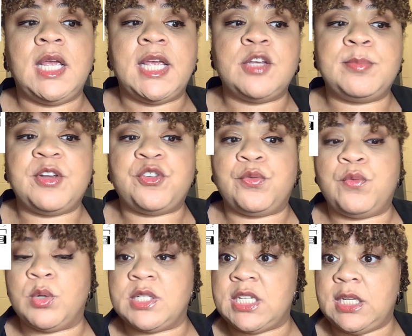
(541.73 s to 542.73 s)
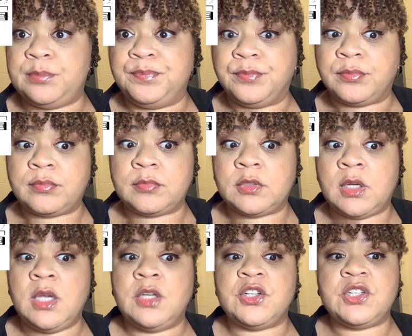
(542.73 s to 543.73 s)
in measure 14,
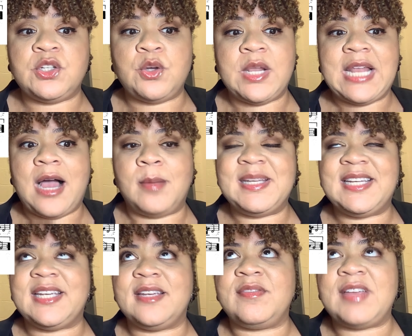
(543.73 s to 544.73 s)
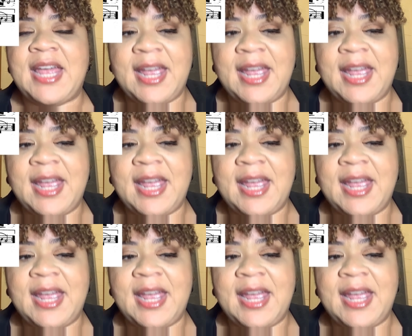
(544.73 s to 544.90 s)
just to allow me to give